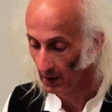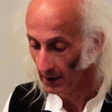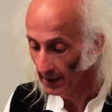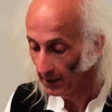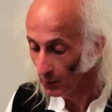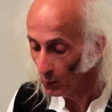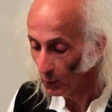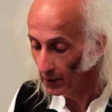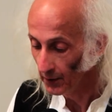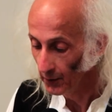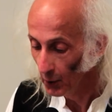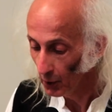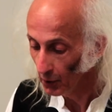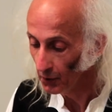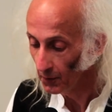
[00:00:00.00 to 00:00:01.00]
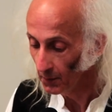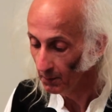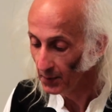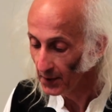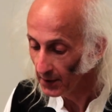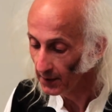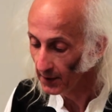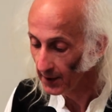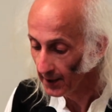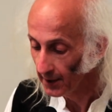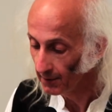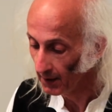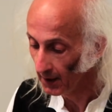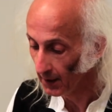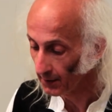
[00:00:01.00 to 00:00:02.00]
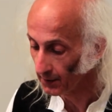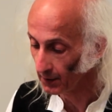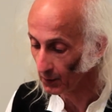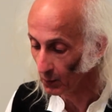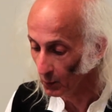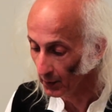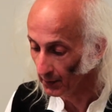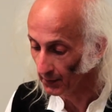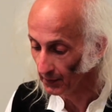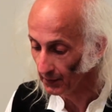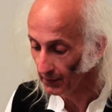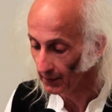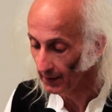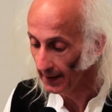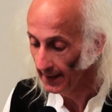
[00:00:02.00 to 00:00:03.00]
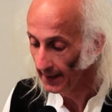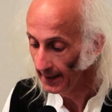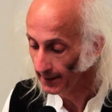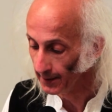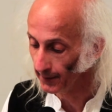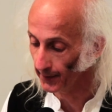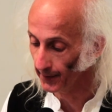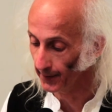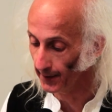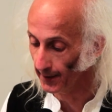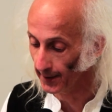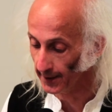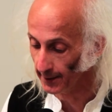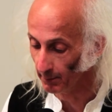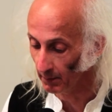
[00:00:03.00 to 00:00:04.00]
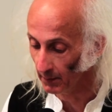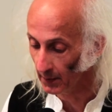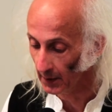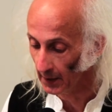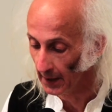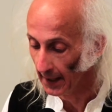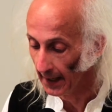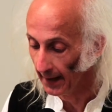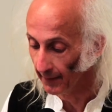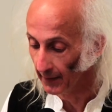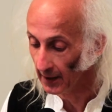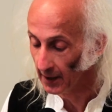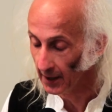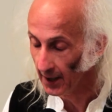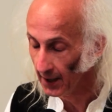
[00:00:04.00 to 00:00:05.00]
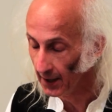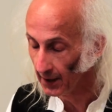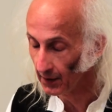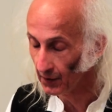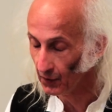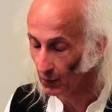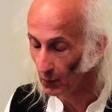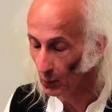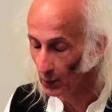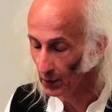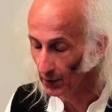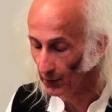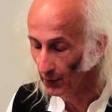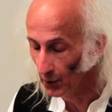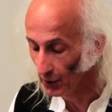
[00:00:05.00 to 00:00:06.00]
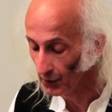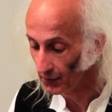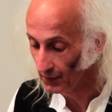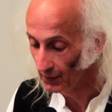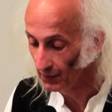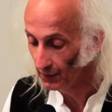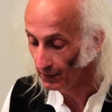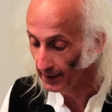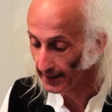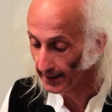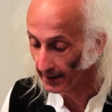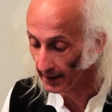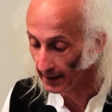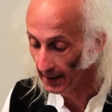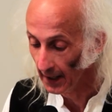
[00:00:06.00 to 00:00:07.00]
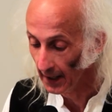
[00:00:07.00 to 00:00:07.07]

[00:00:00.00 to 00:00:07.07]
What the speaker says: It will not be the Iraq that once held the name, and the larks will not sing.